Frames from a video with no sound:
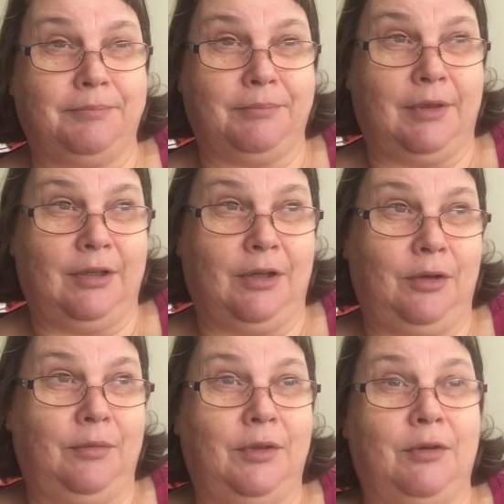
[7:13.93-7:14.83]
So
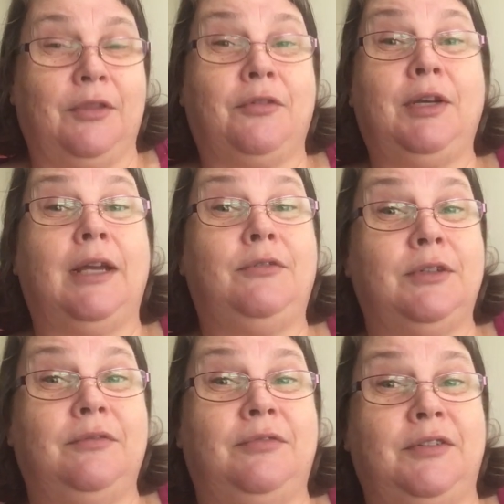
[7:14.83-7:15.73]
there are
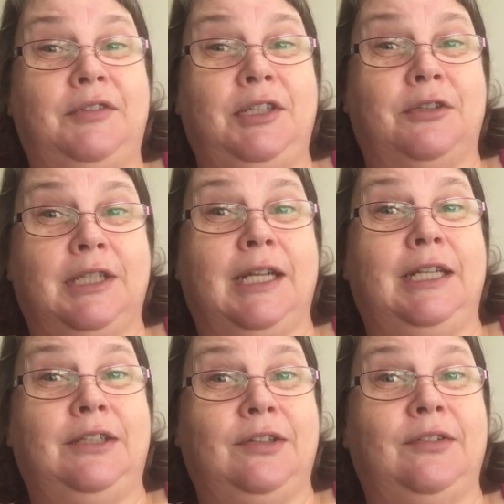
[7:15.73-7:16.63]
350 odd
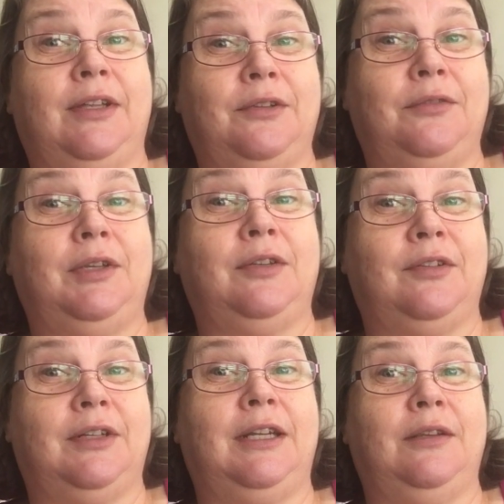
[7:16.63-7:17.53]
cases as of
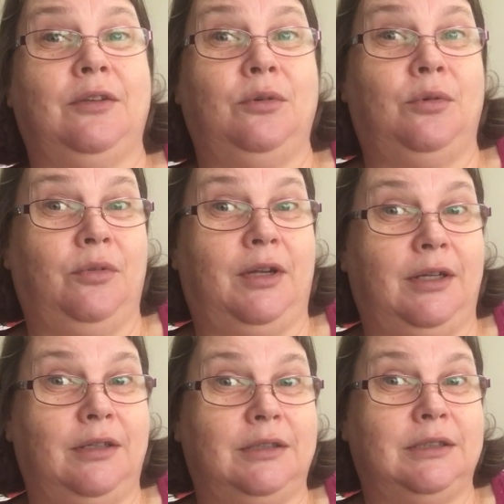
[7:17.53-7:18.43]
yesterday in the North
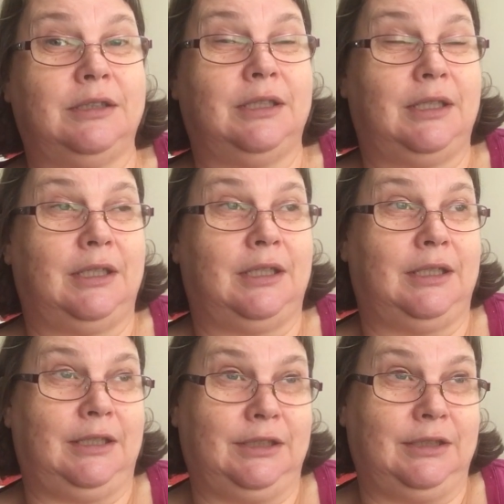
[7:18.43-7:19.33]
Island,
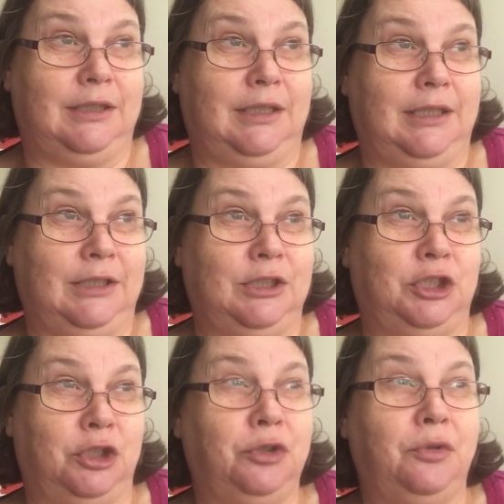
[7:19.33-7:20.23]
in
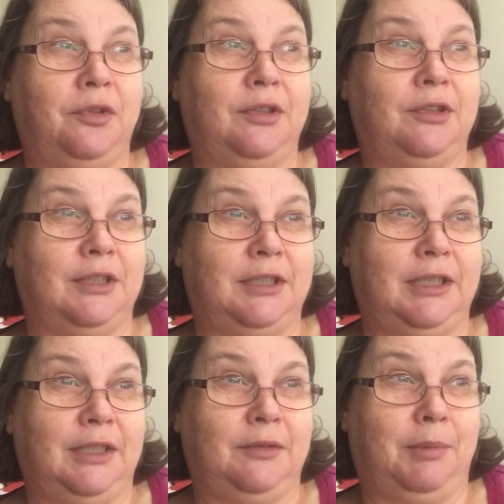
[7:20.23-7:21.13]
2
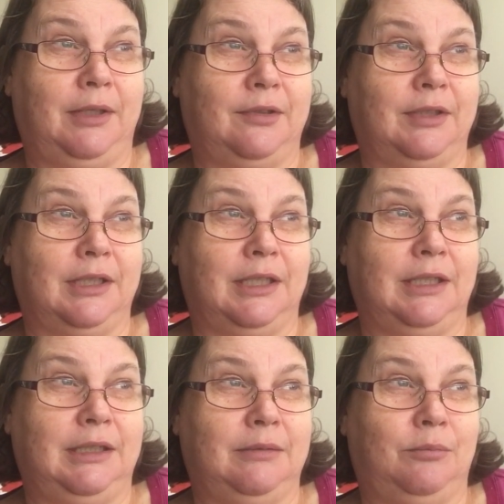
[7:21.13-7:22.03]
cities
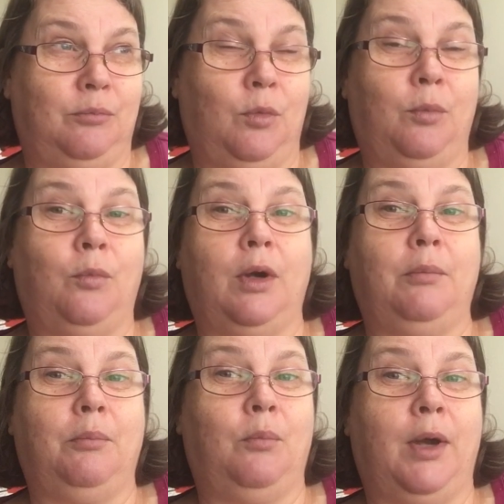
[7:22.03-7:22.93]
basically,
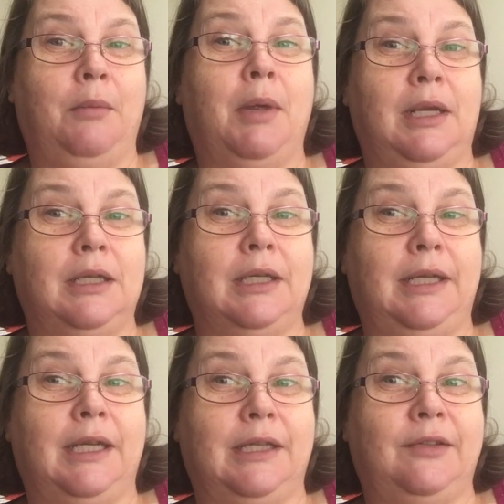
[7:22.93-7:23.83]
one mainly
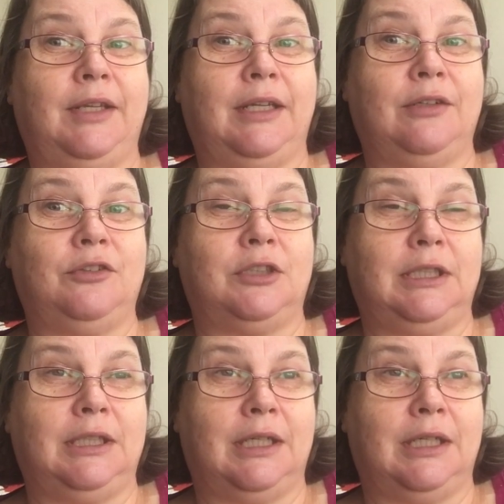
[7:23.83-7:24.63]
and a secondary.